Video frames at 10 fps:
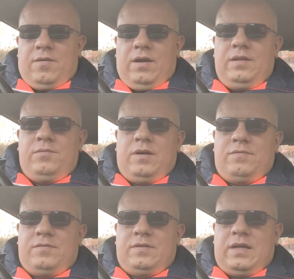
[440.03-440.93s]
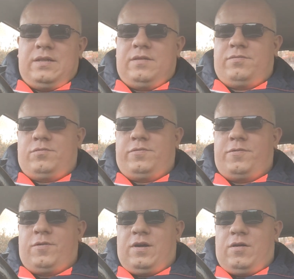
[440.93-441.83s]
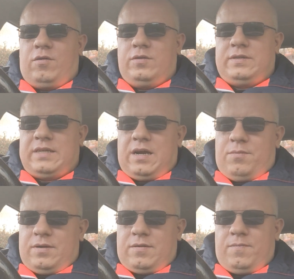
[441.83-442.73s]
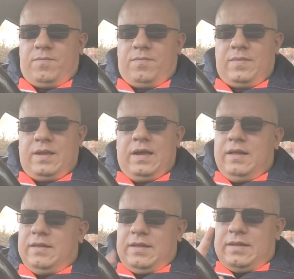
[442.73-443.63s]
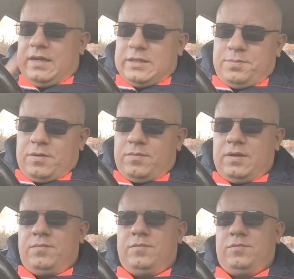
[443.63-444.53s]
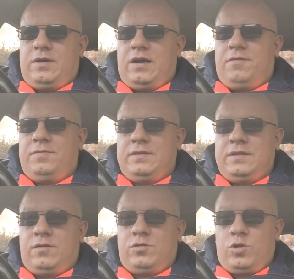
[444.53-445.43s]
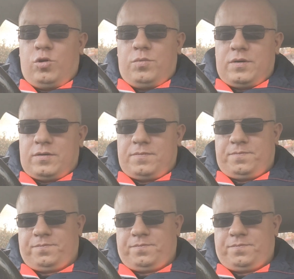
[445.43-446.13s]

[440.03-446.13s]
And we have that through a whole summer. The next problem we have in October,